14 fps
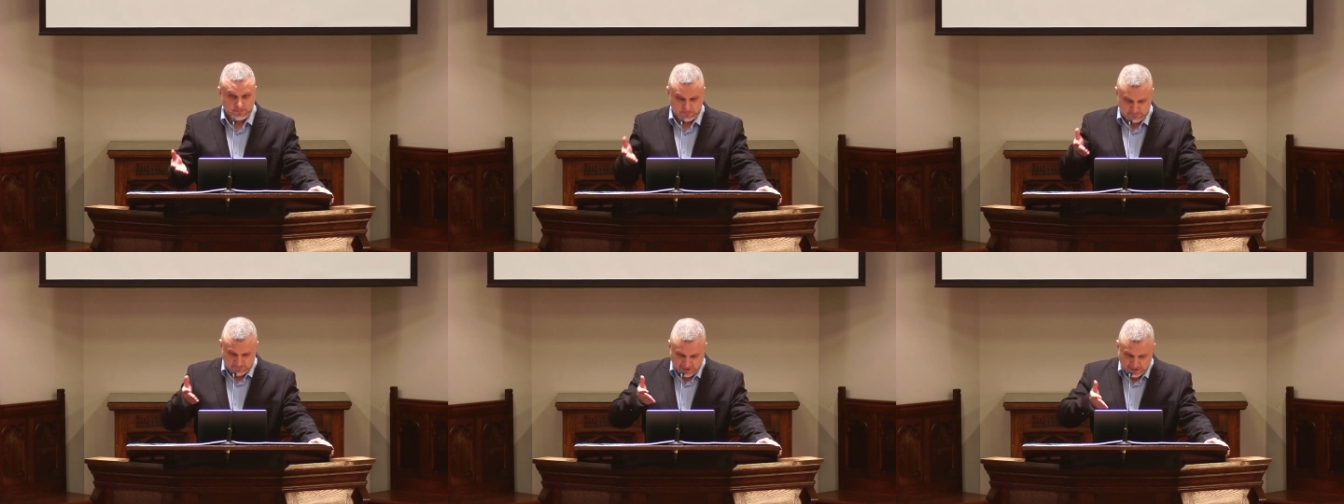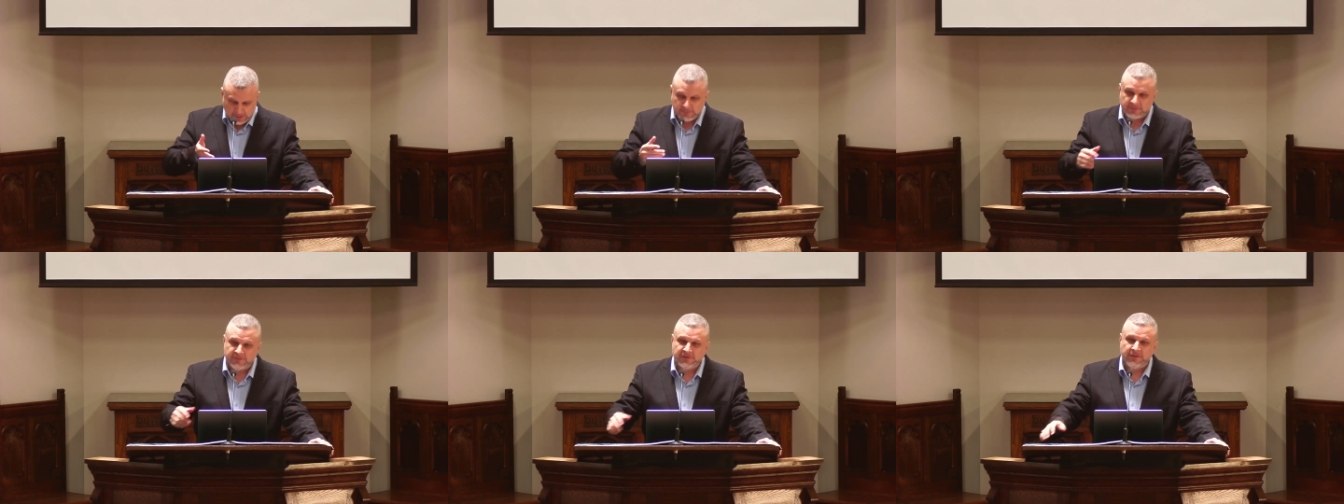take them
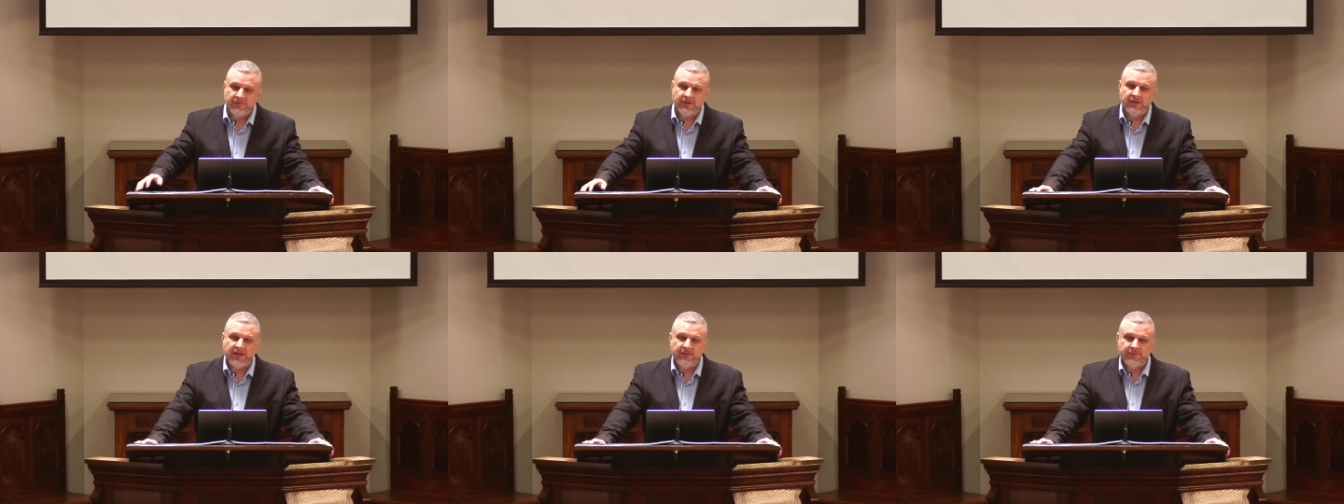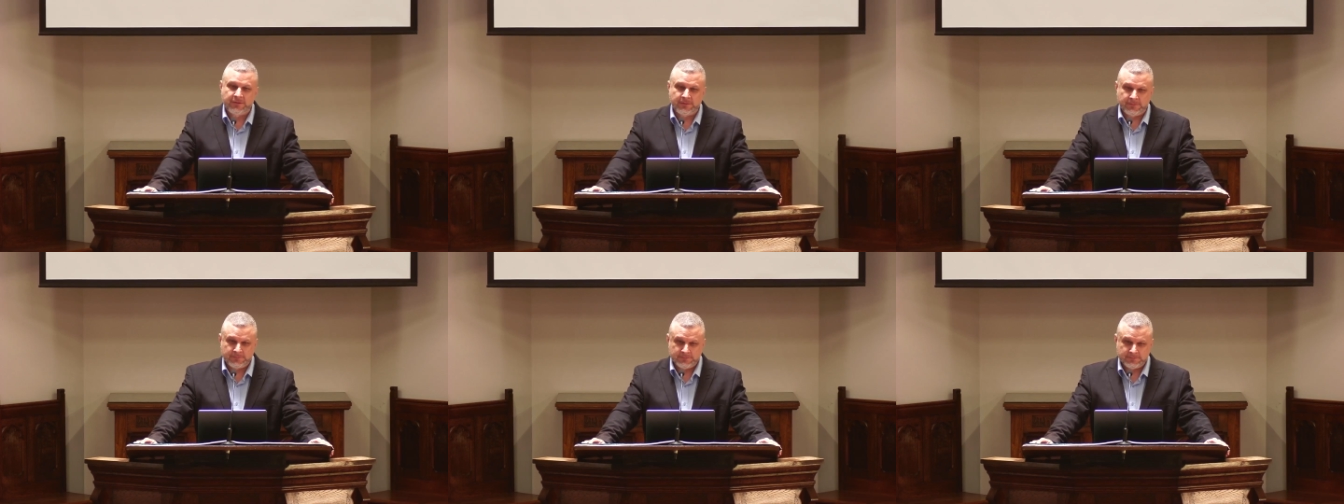to 7
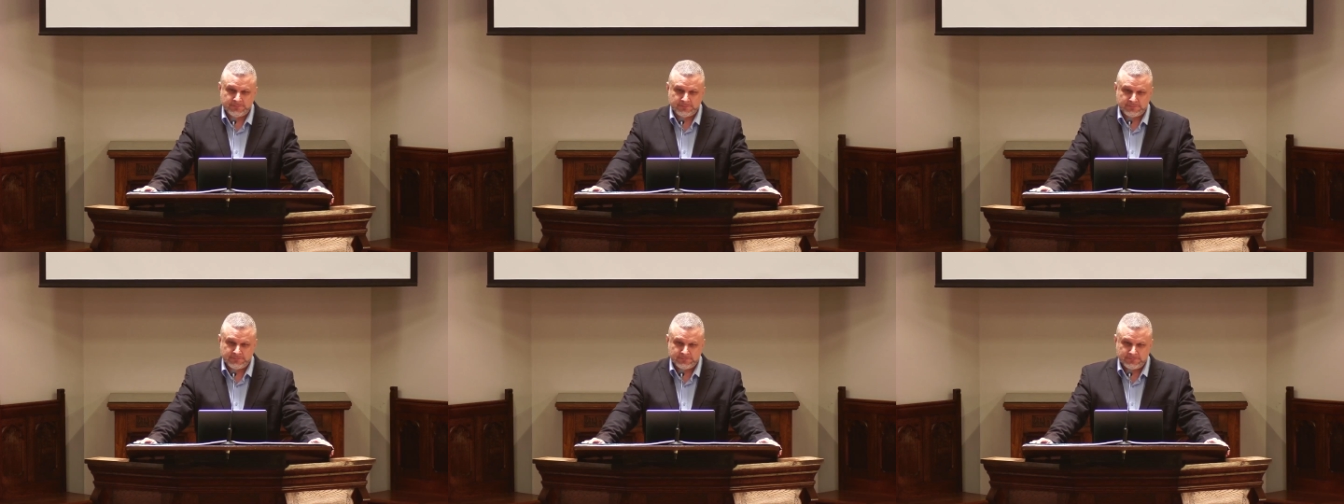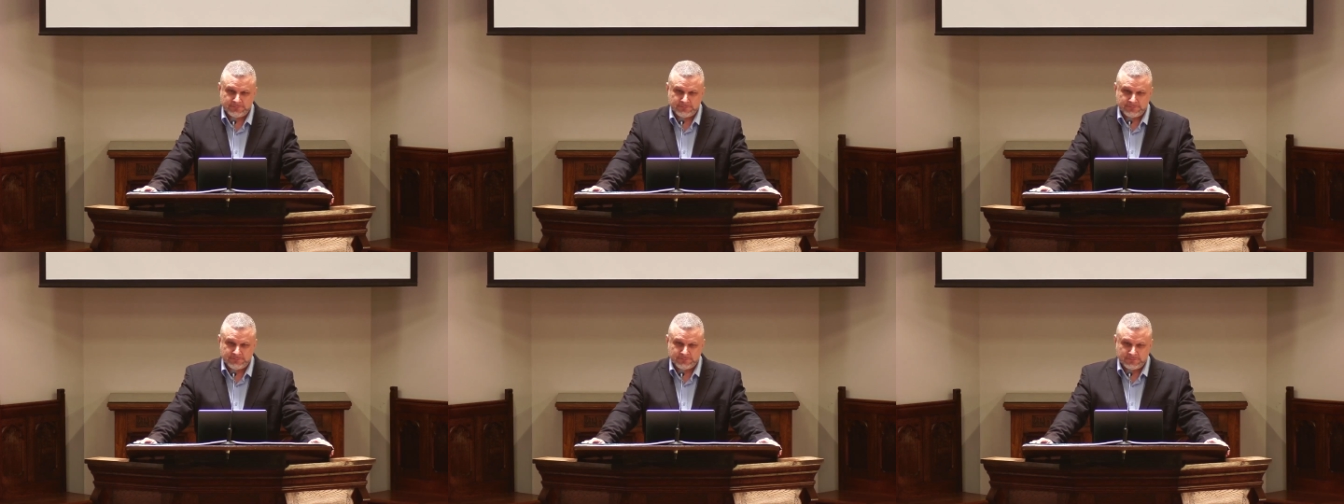Eleven.
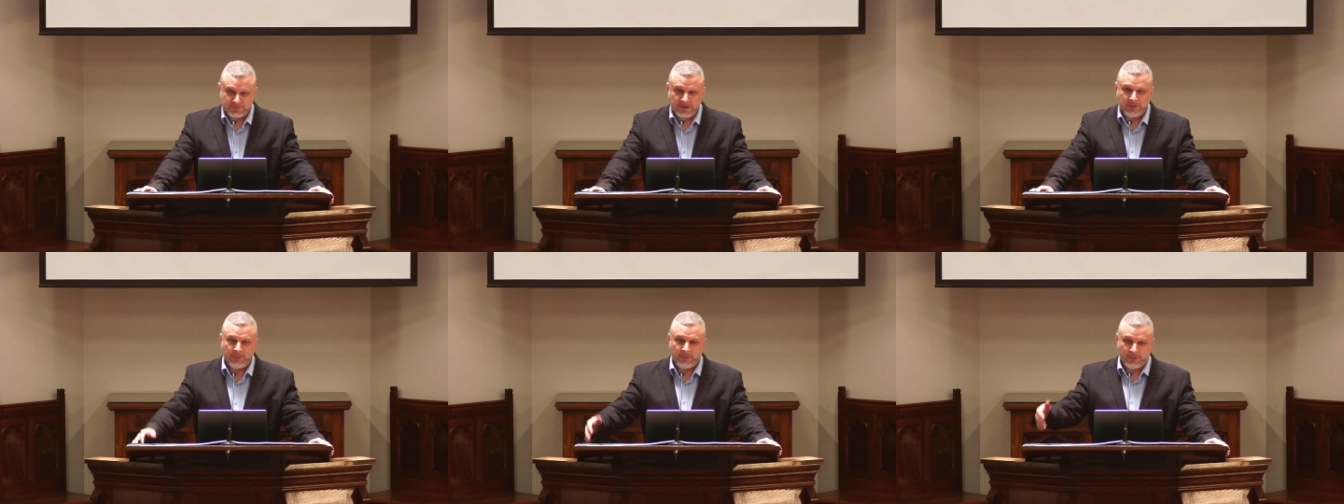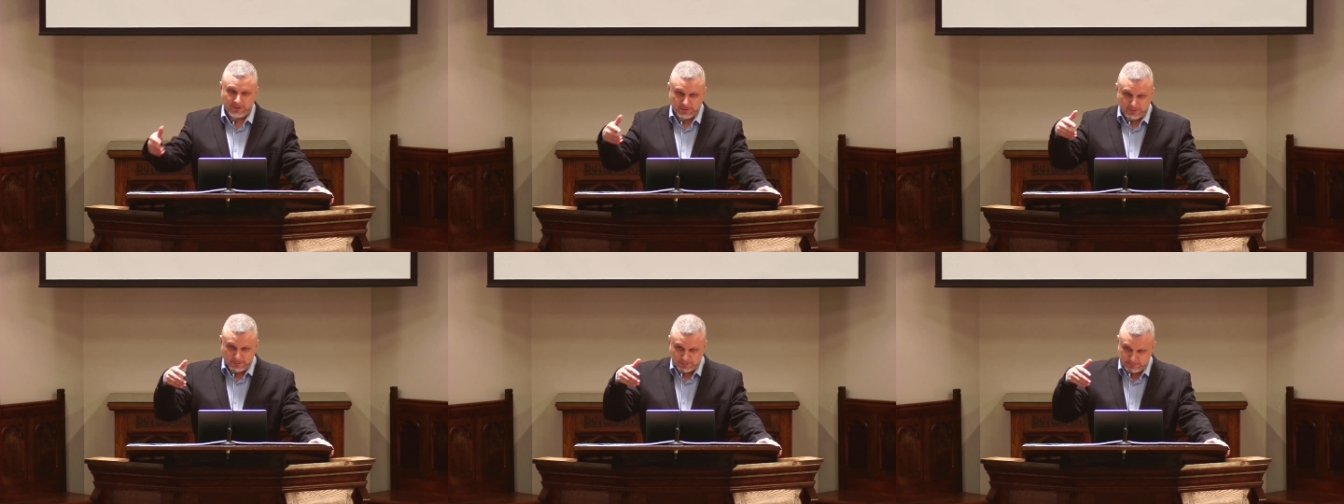Okay, we want to
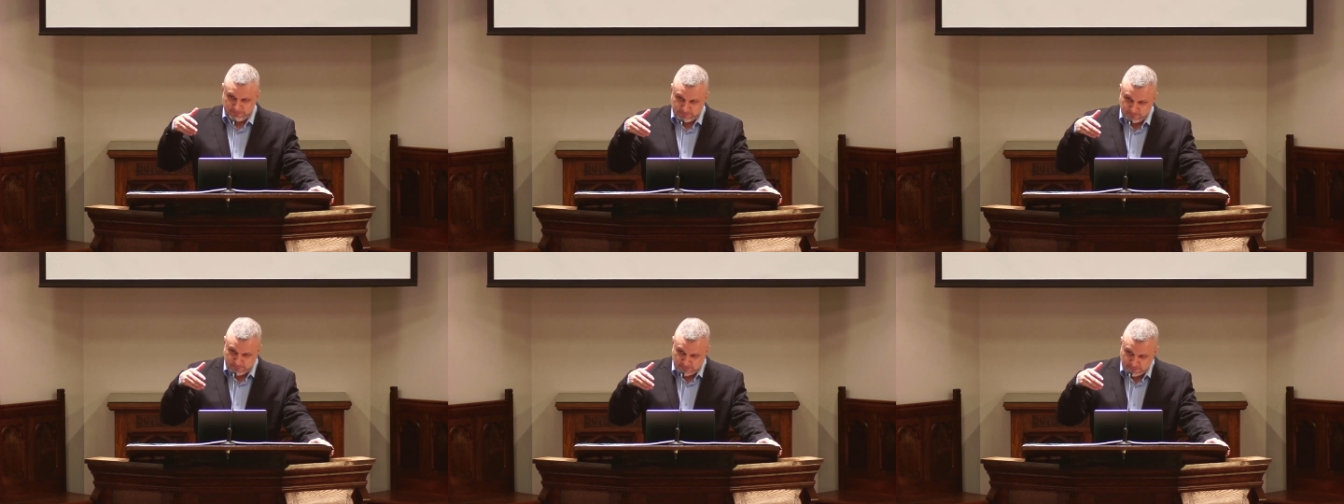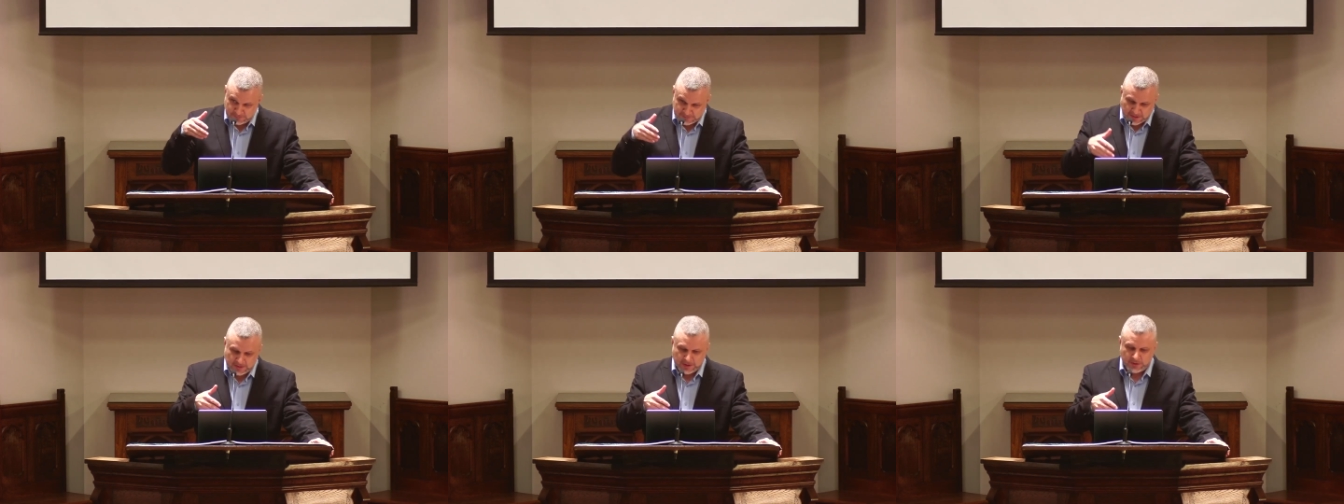go to
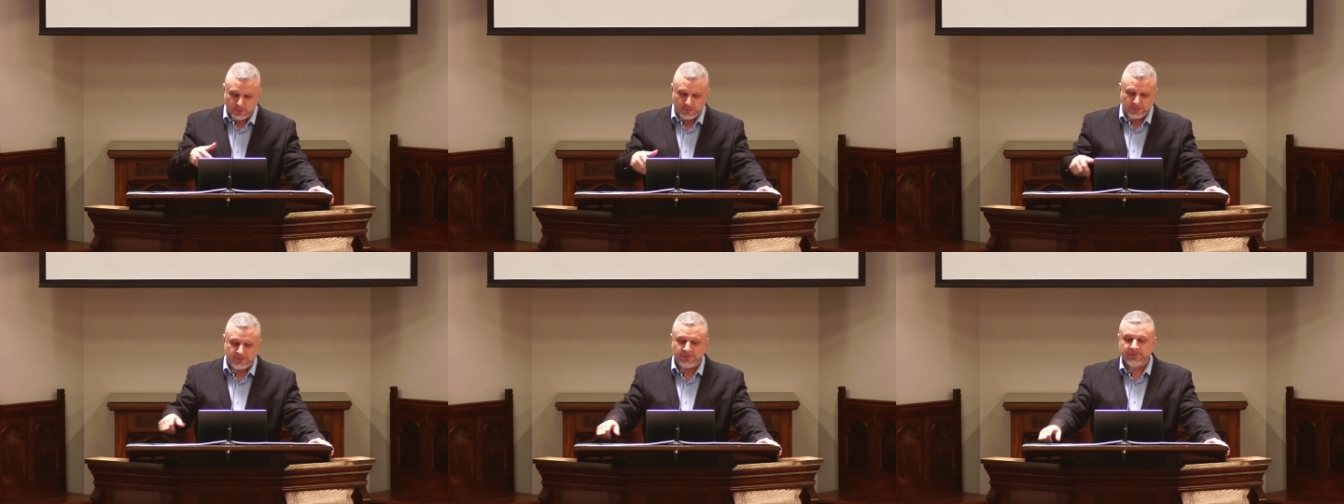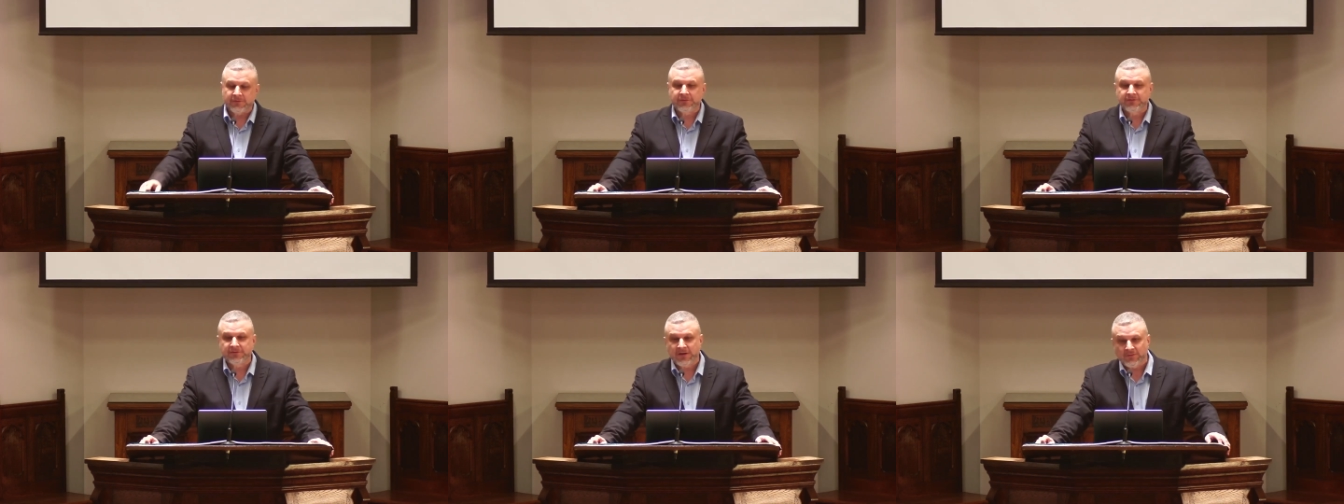2 Corinthians
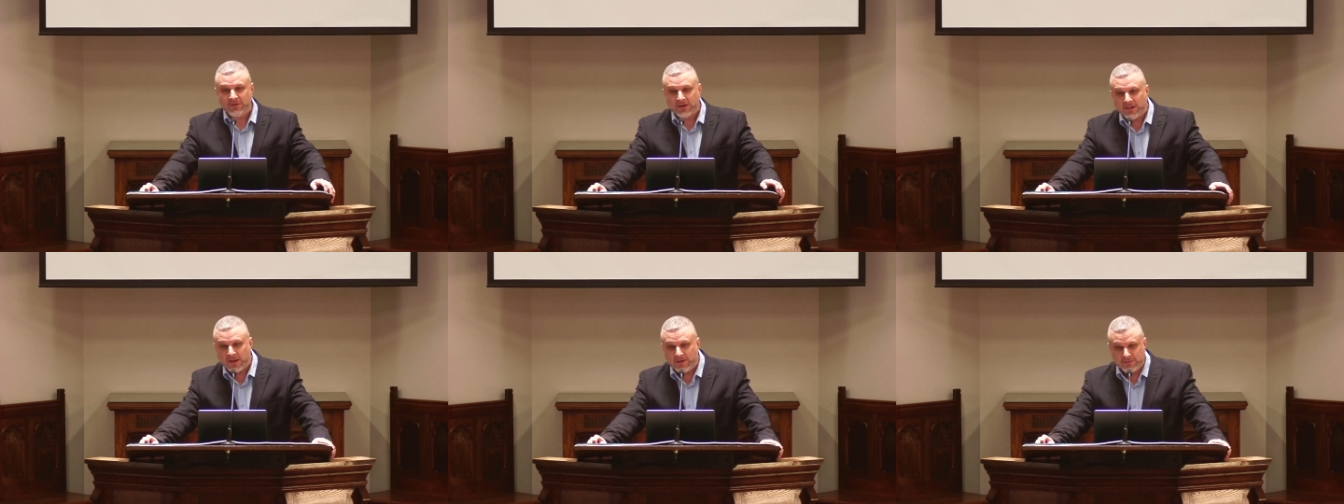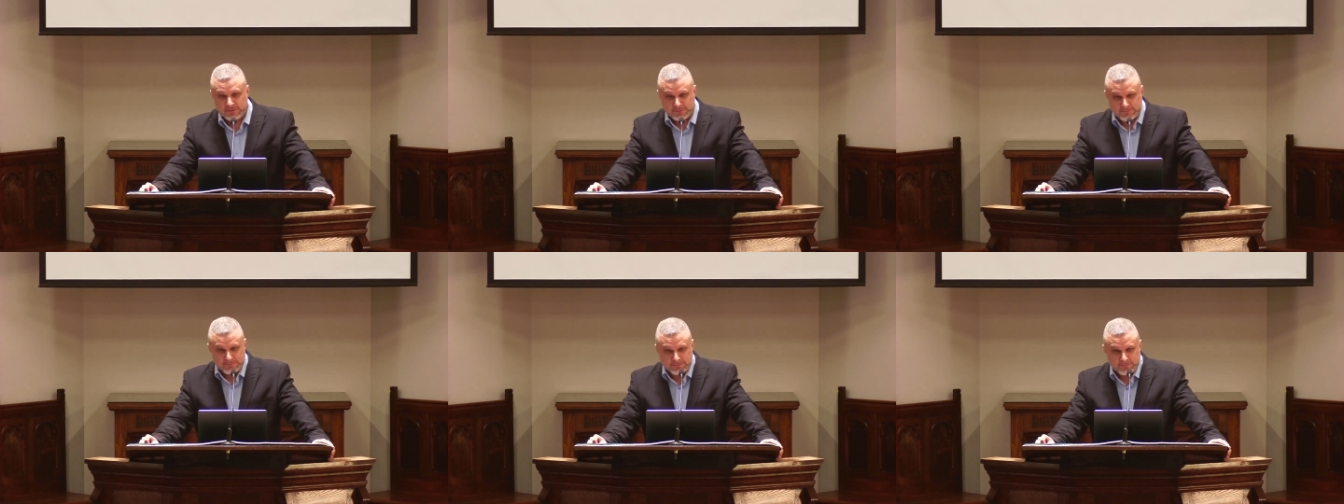7 Eleven